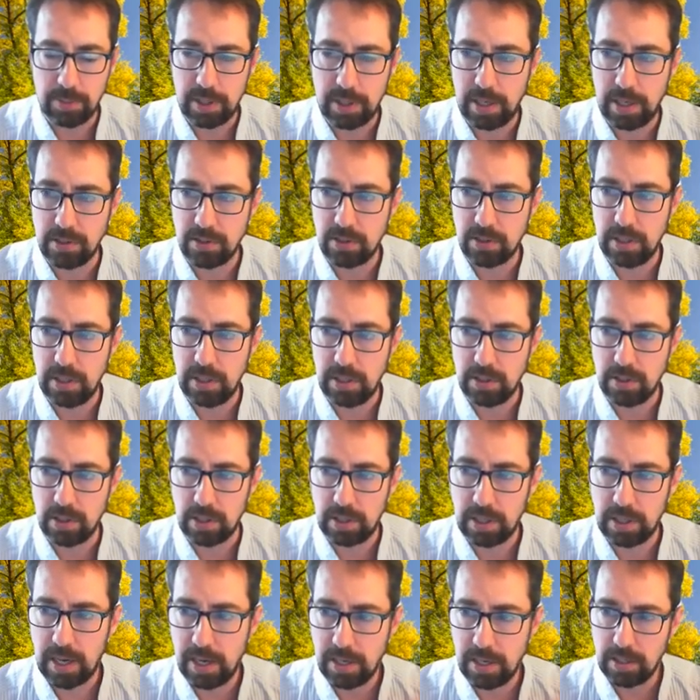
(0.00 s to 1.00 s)
constant, is it
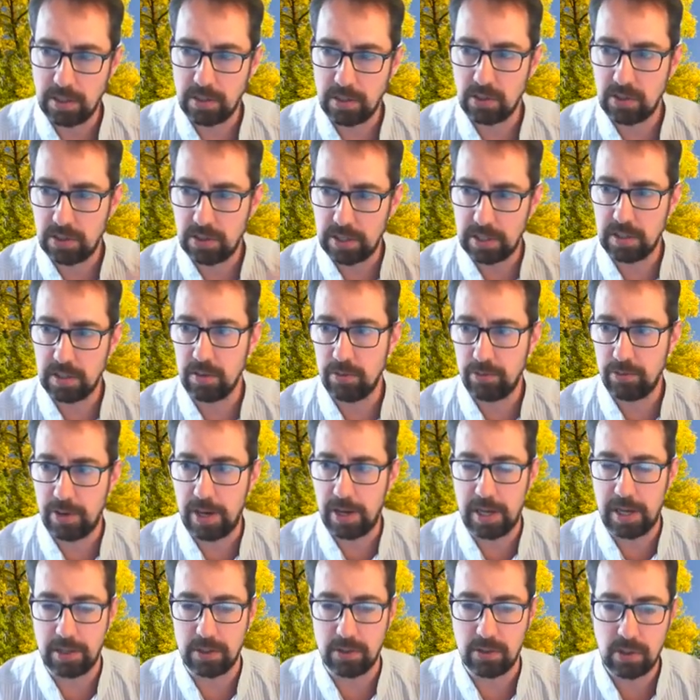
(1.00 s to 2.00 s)
kind of
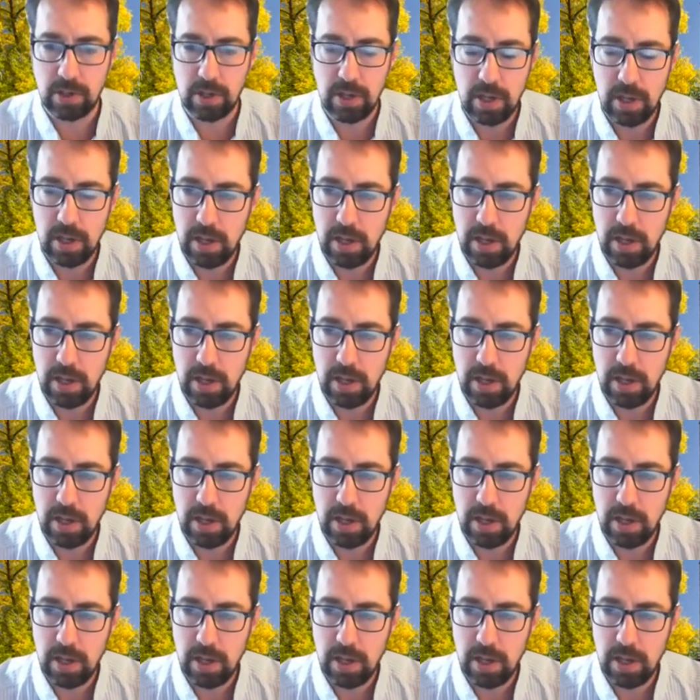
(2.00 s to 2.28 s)
signifies